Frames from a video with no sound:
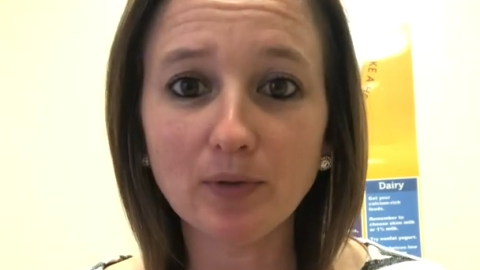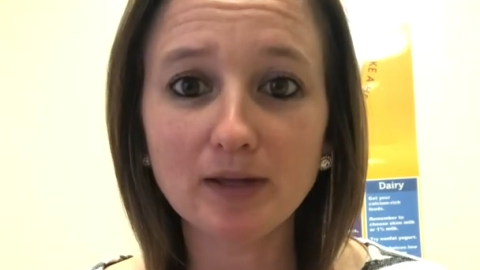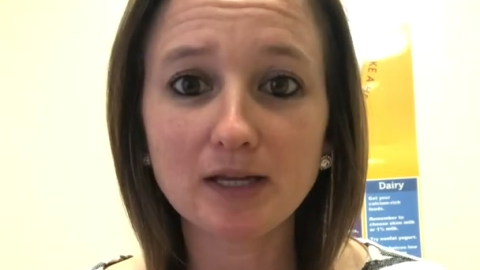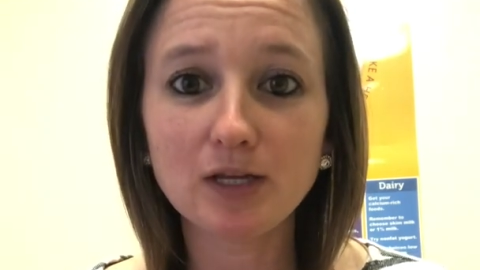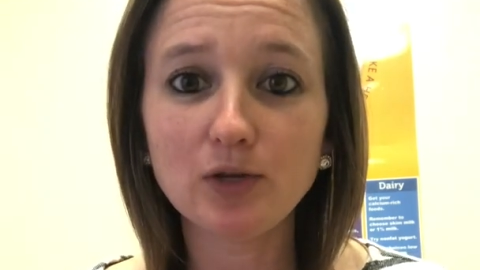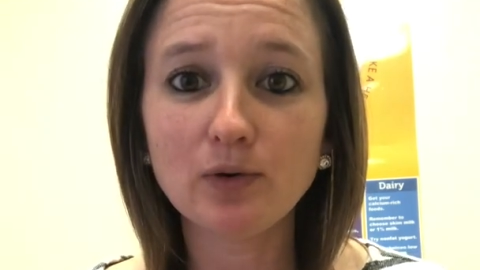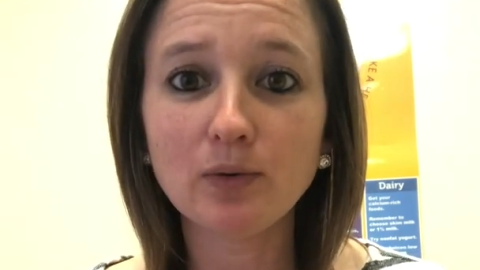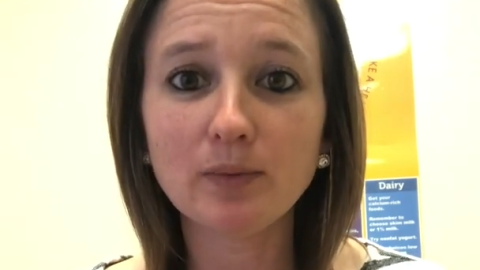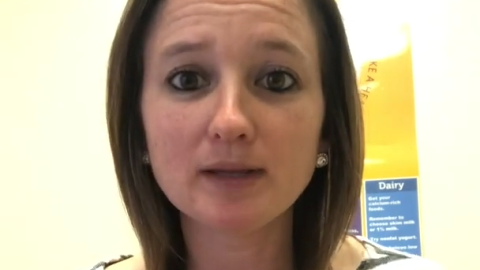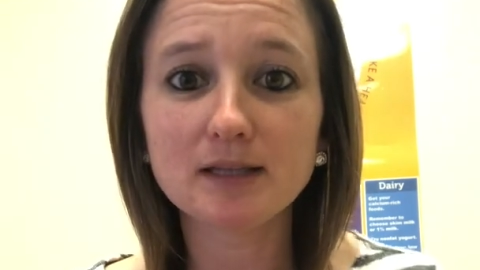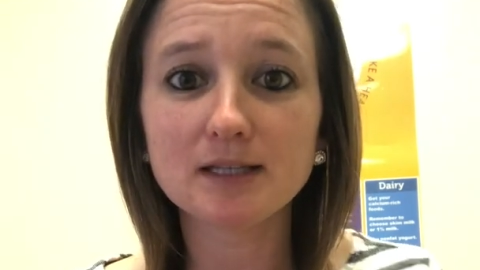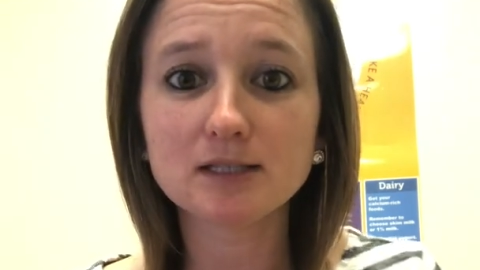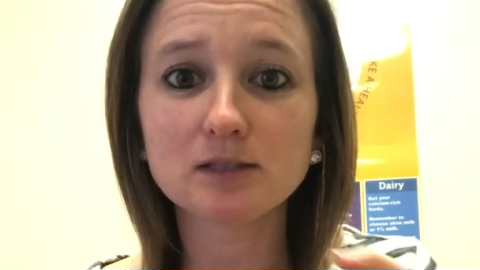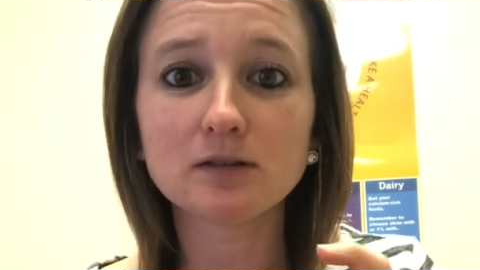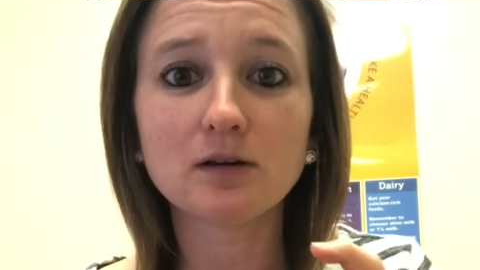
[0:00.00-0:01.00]
Like, you don't want
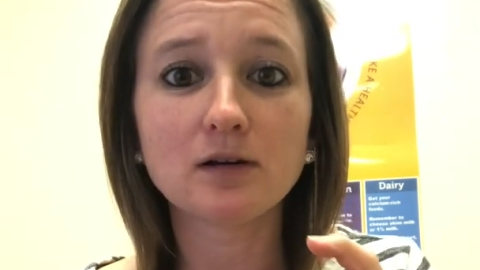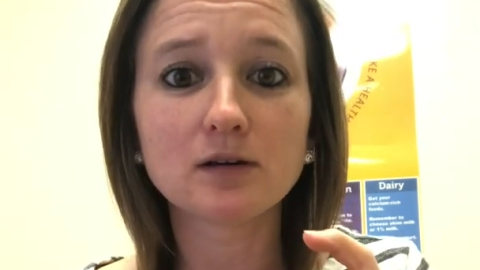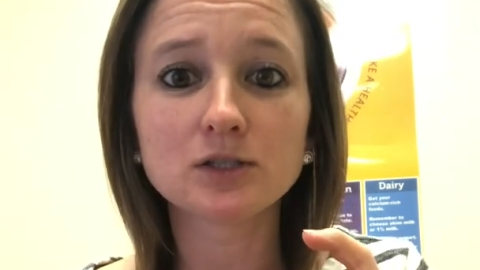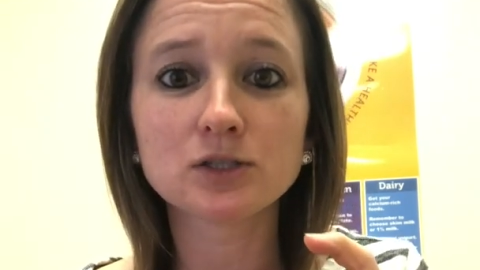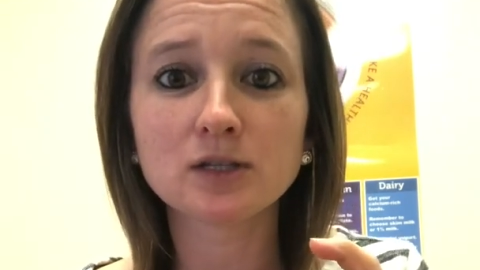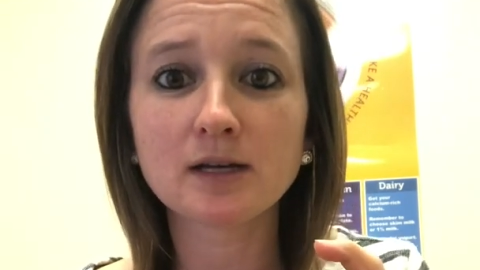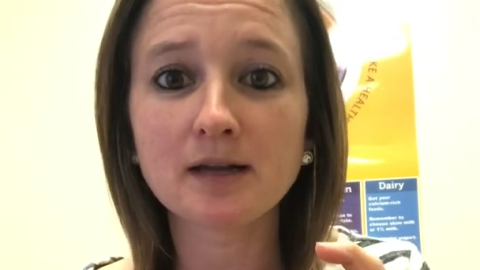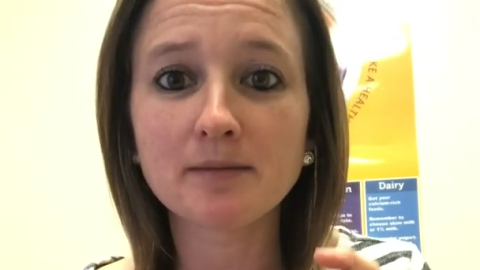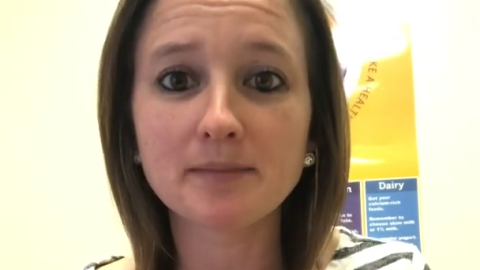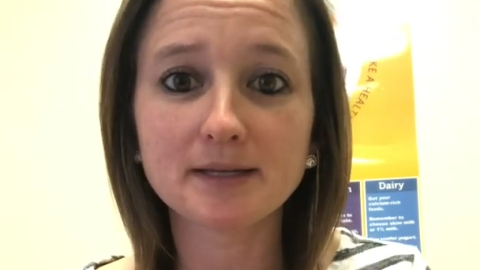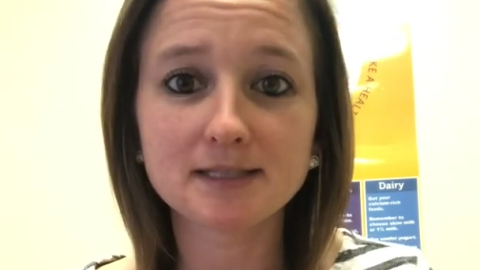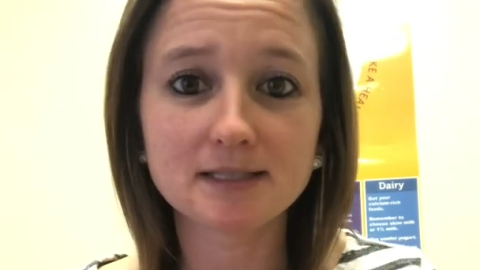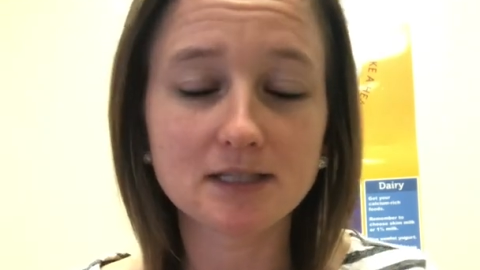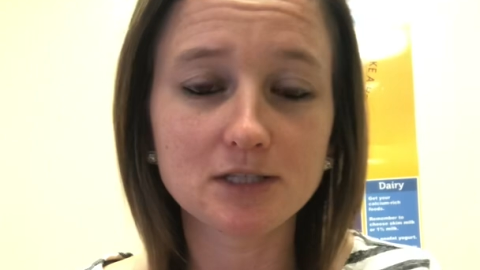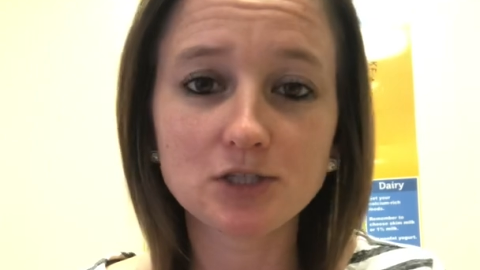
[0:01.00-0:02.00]
this long drawn out
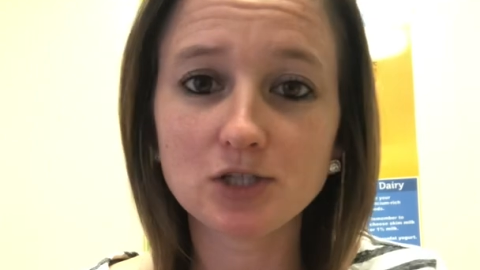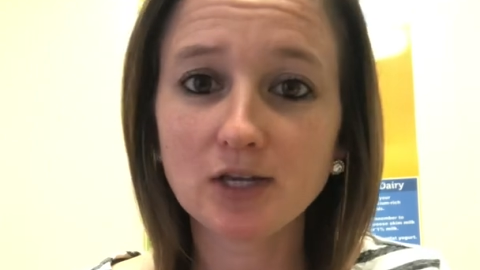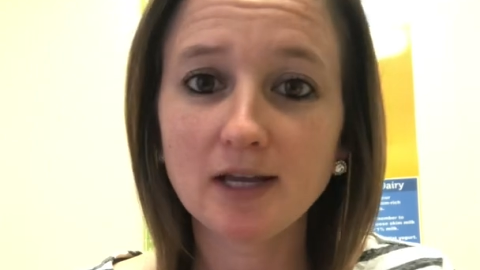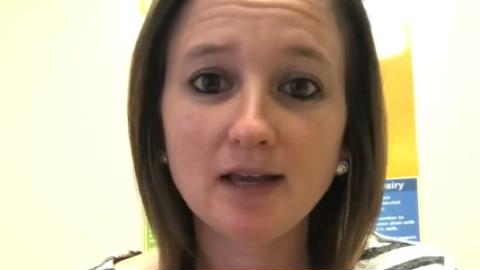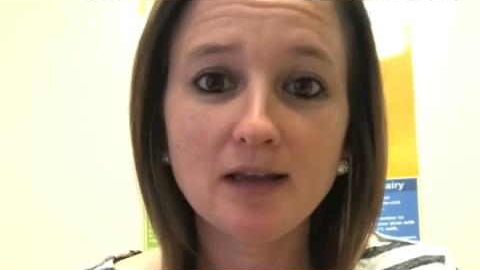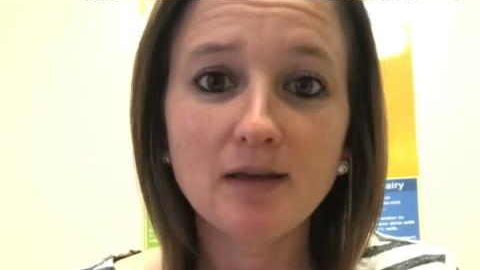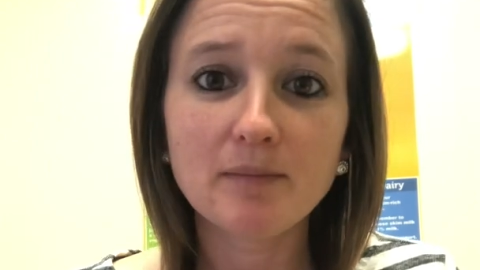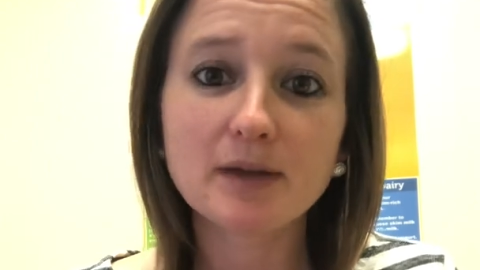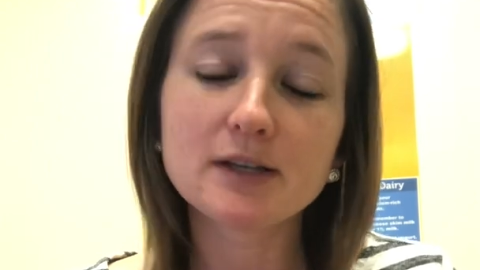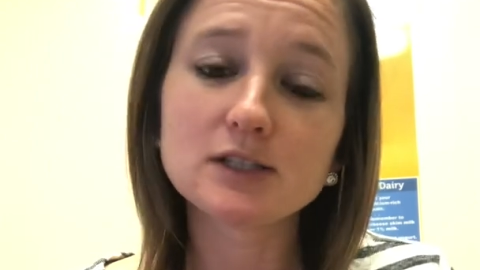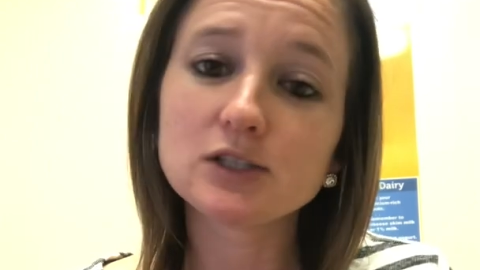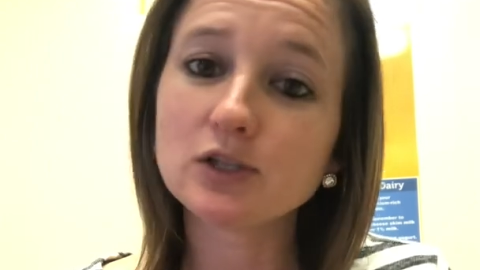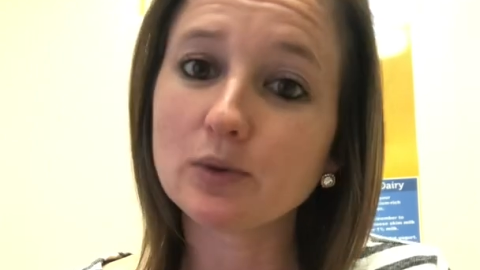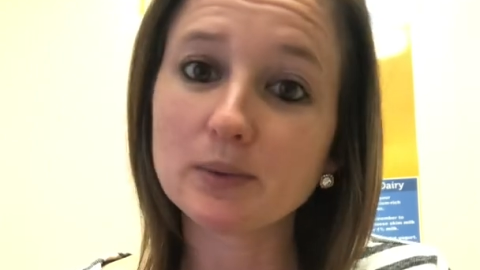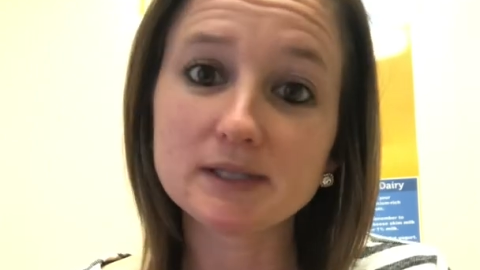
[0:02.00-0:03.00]
message because
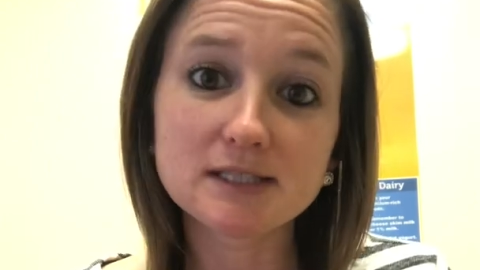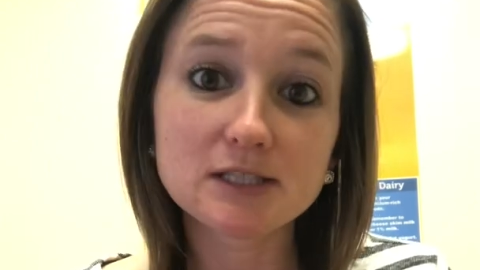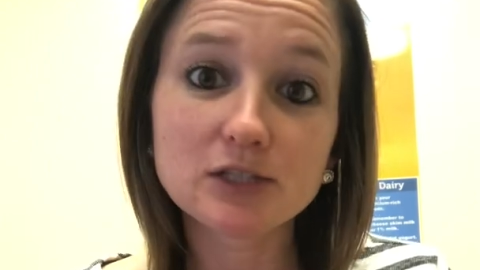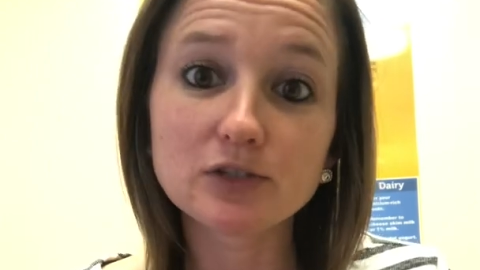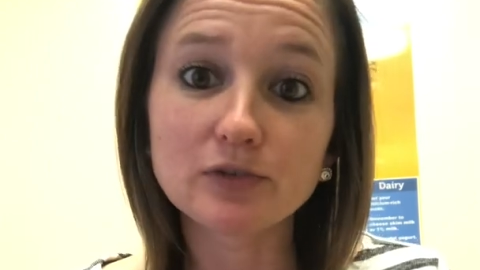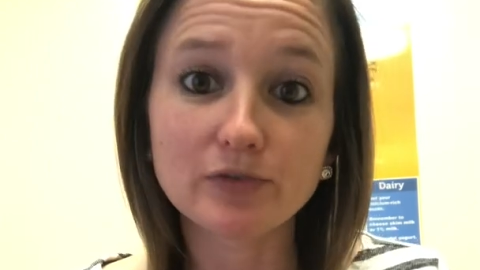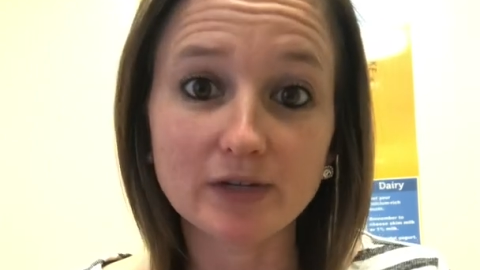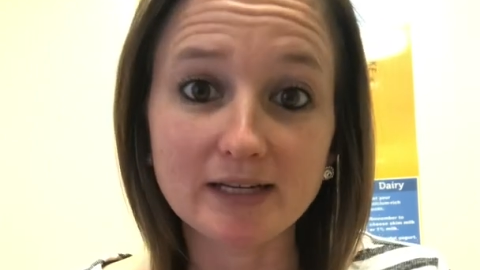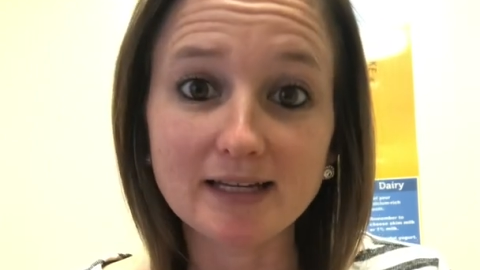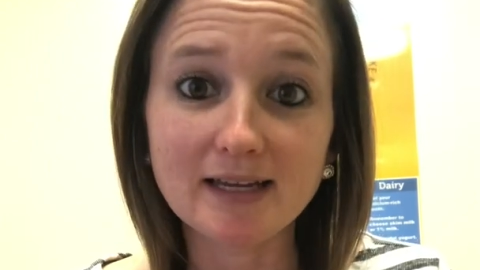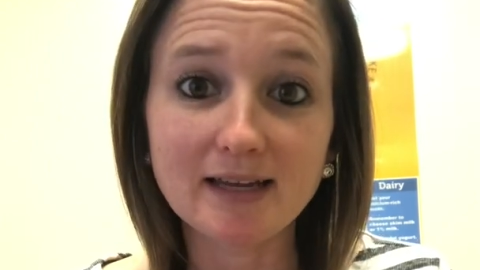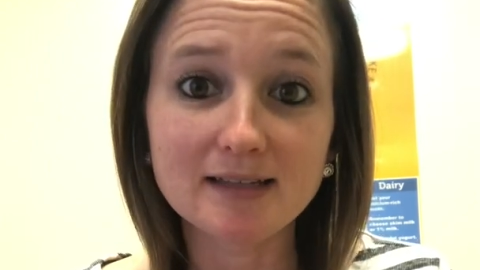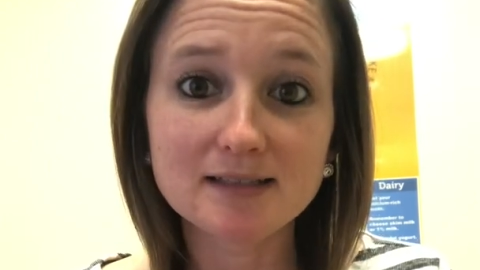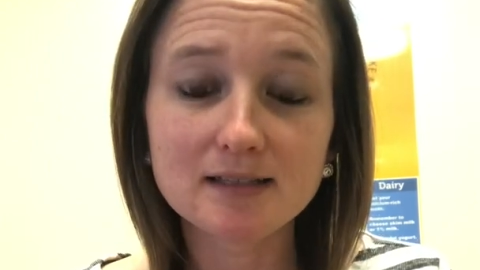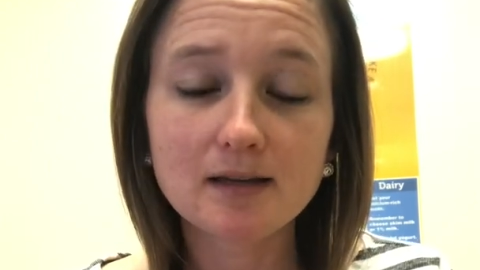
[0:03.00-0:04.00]
no one's gonna read
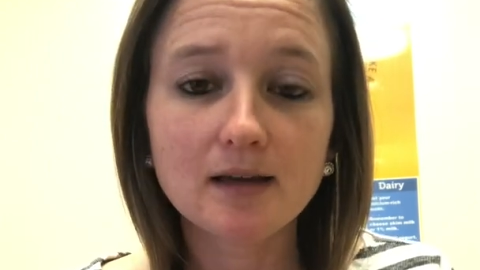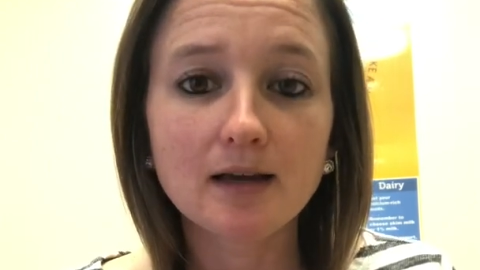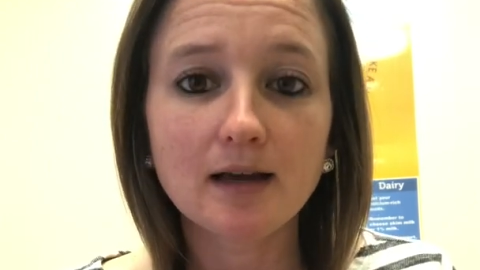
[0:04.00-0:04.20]
it.